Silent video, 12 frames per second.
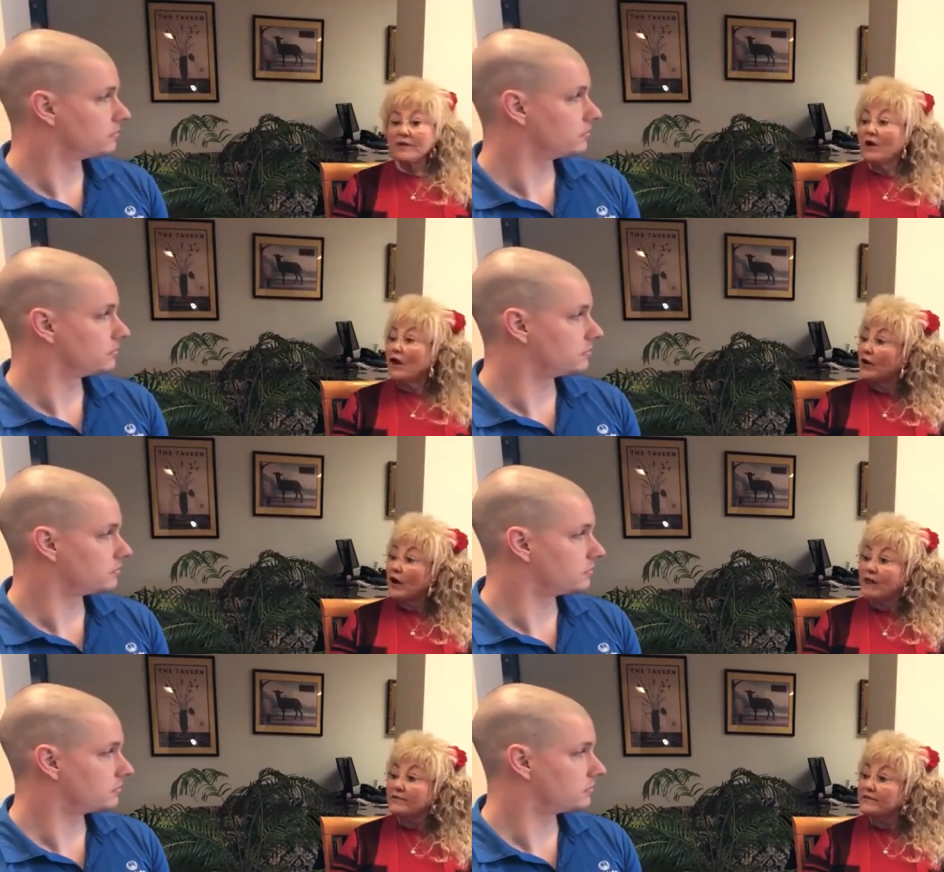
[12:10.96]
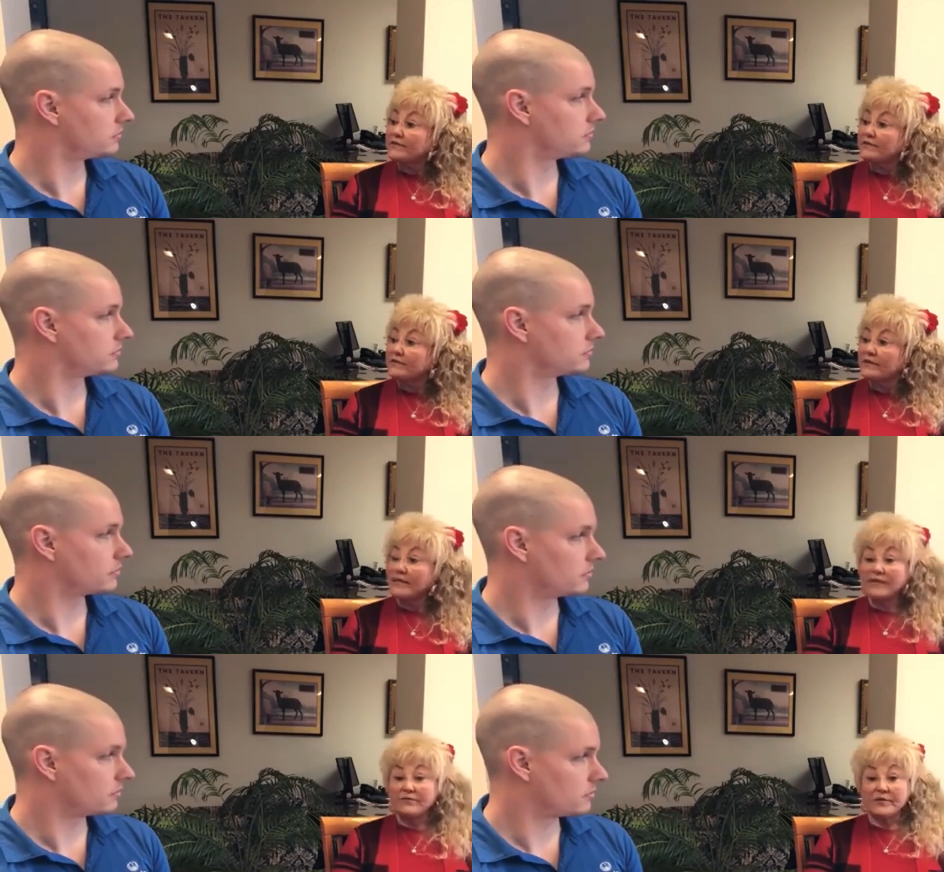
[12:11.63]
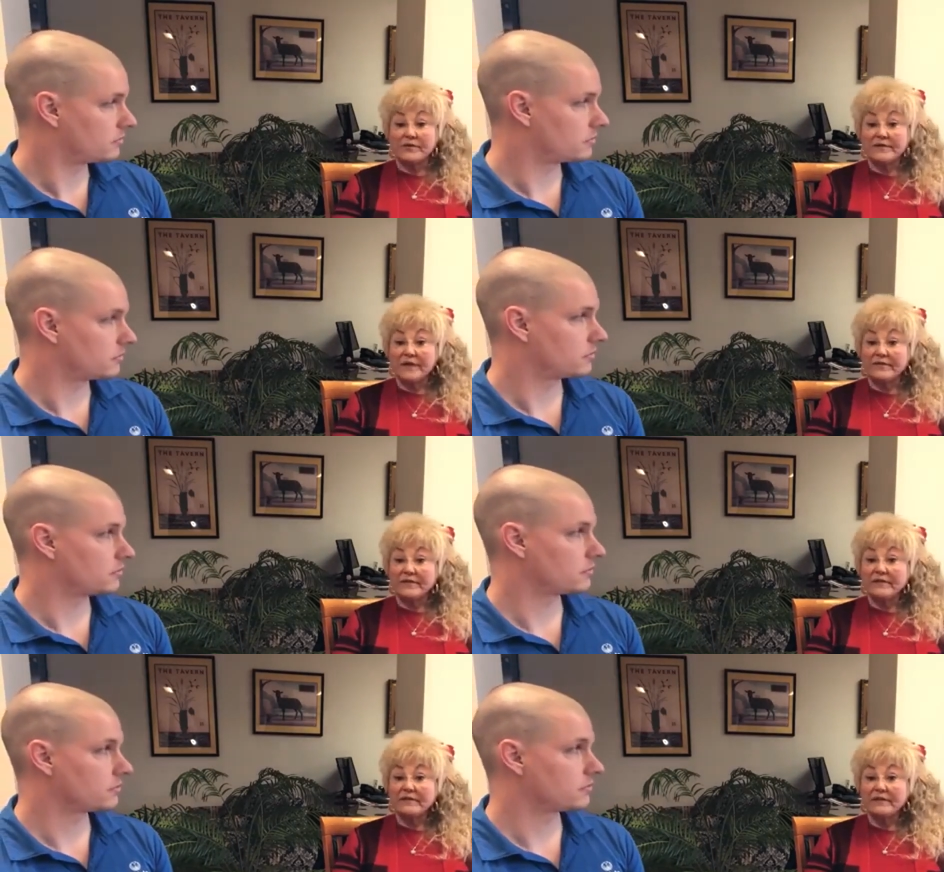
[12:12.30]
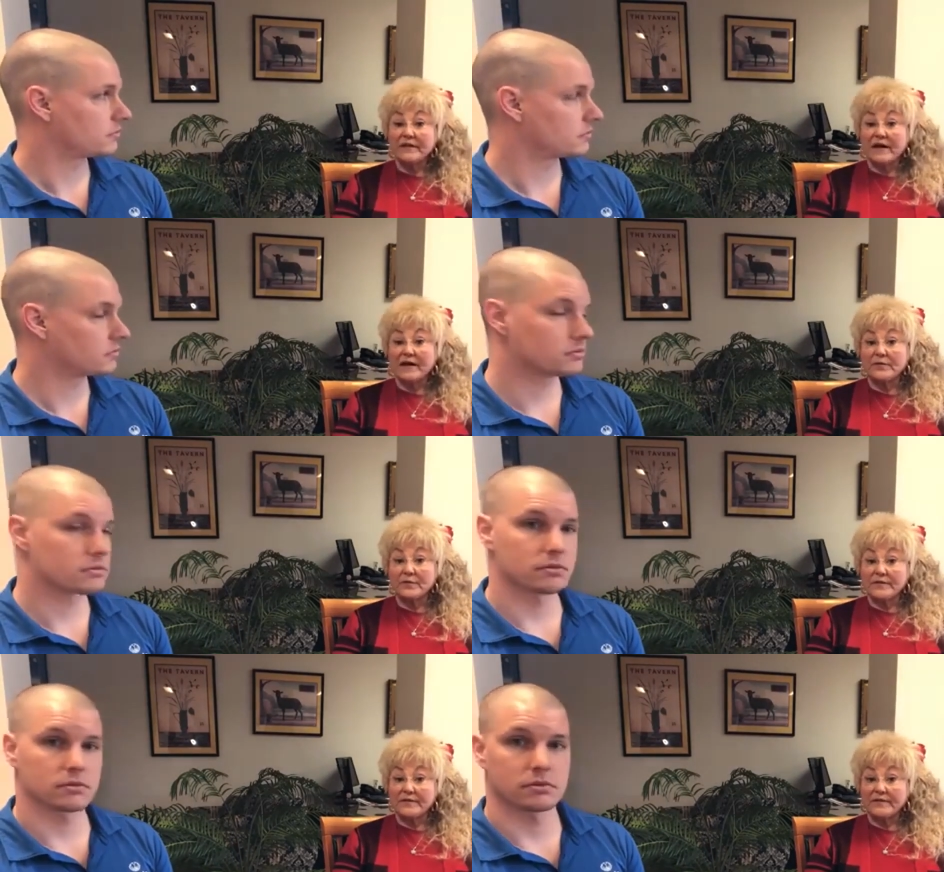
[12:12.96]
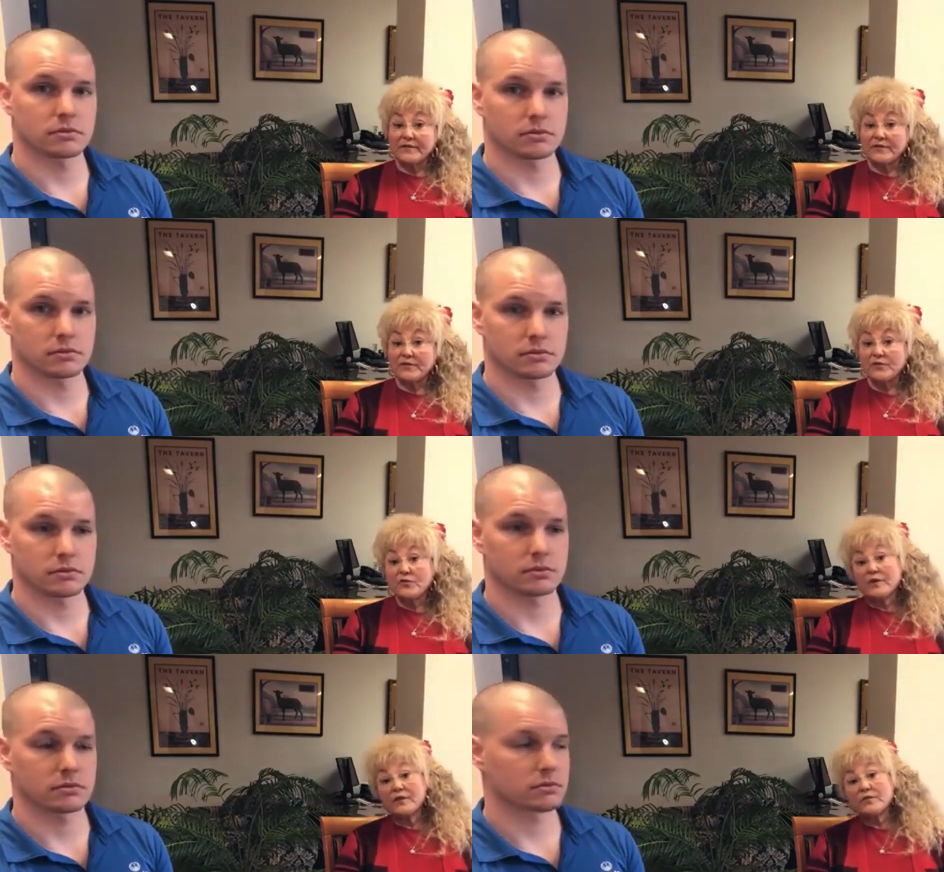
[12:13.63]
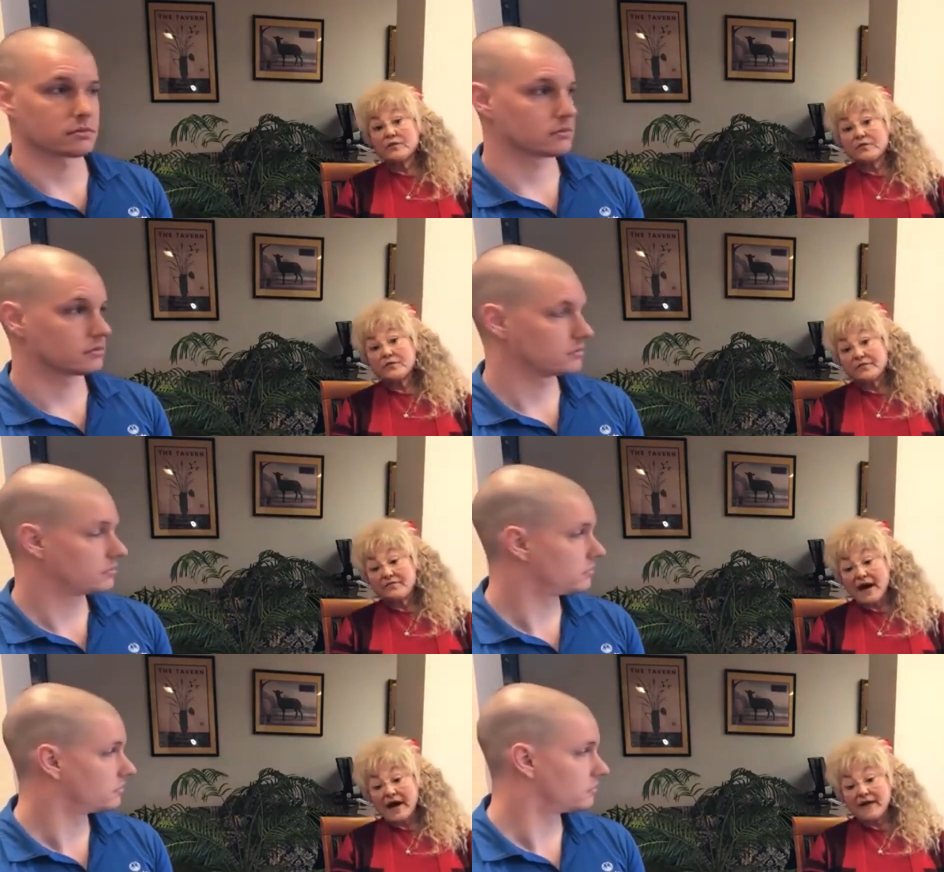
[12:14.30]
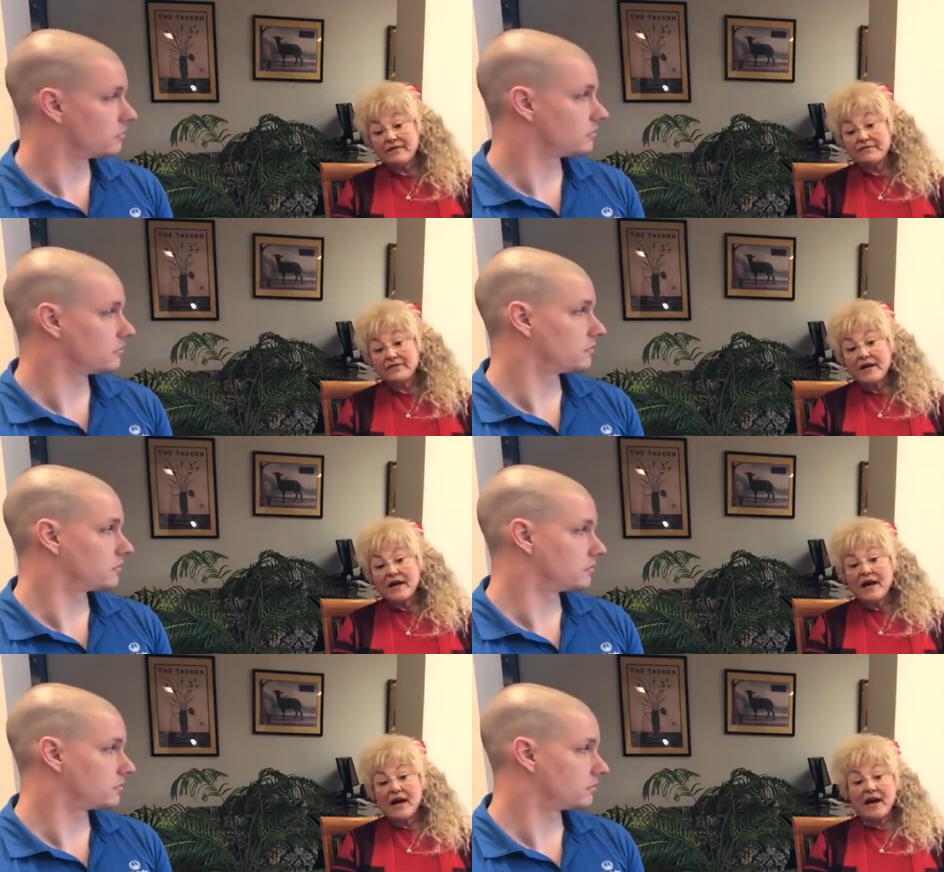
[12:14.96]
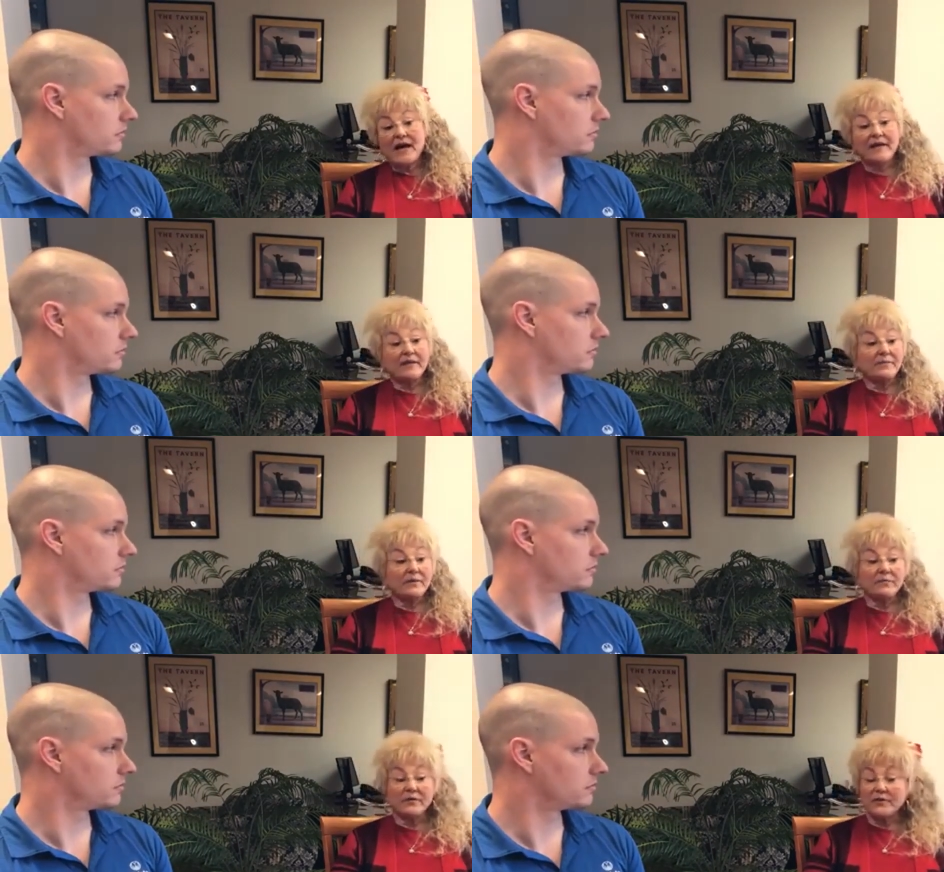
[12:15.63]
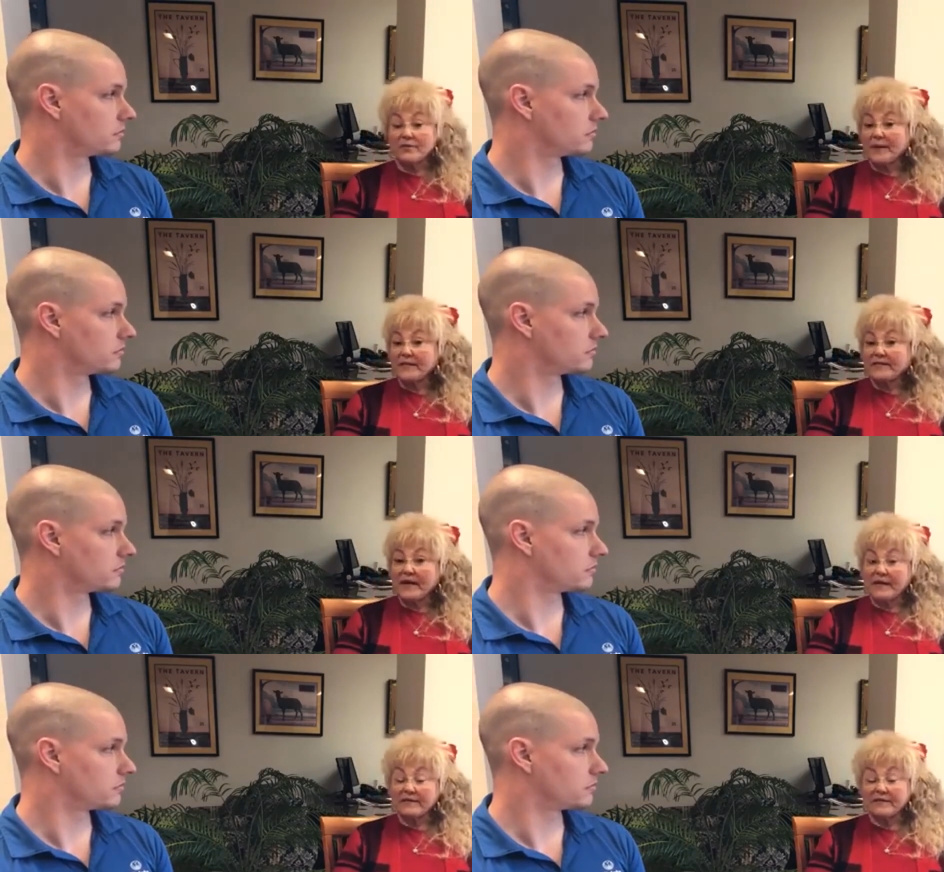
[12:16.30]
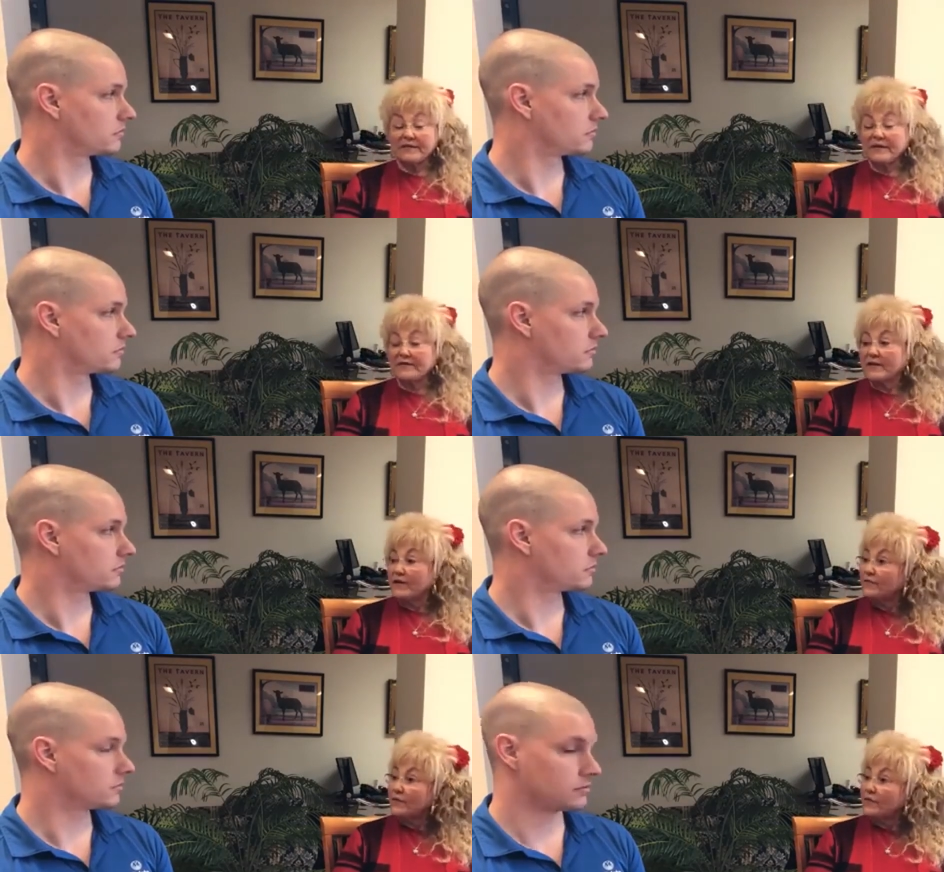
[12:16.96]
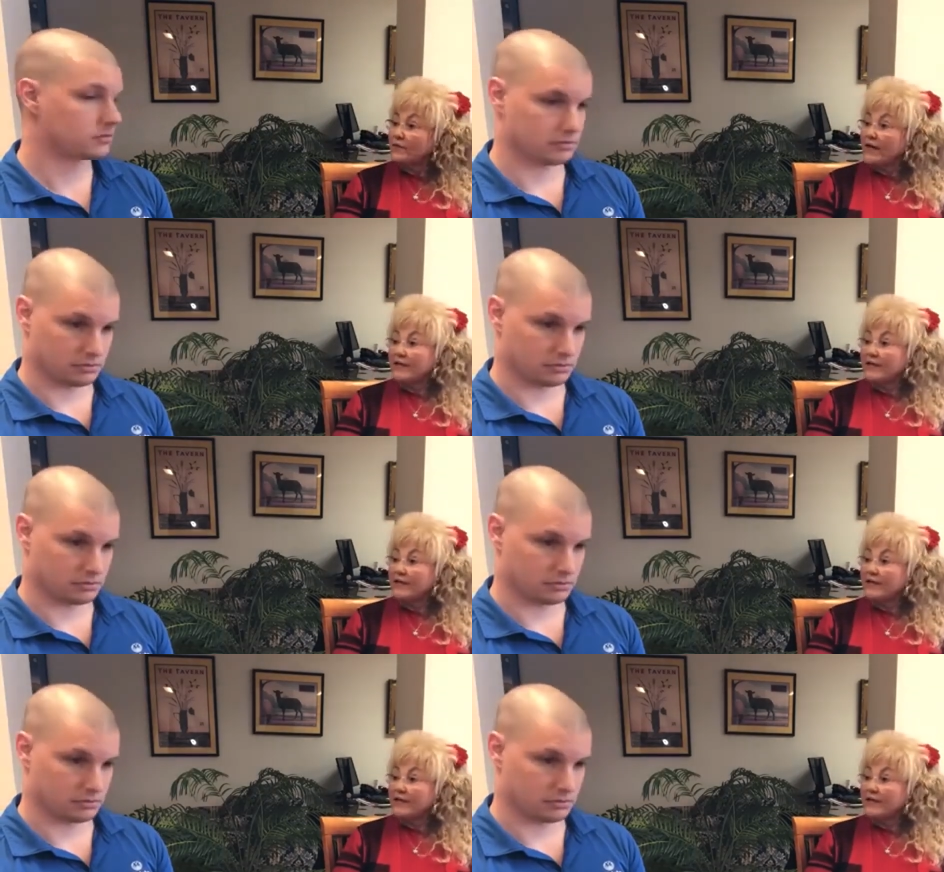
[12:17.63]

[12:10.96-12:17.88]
Speaker 1: be to call our office at 847 uh, 362 1335. I can be reached by text on my cell phone.